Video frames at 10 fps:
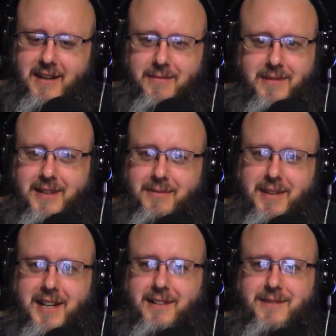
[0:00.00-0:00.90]
And I'm
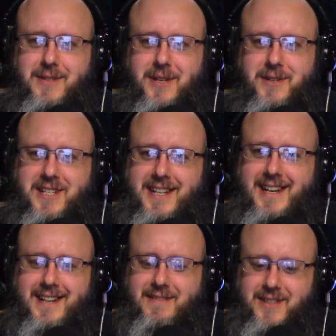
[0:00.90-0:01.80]
like, who's gonna
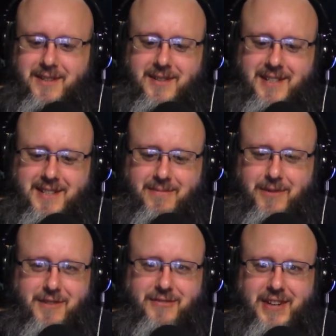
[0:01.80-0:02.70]
see it, dude? It's
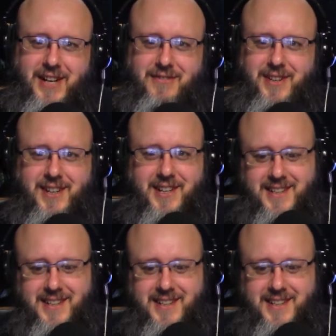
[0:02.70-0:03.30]
151.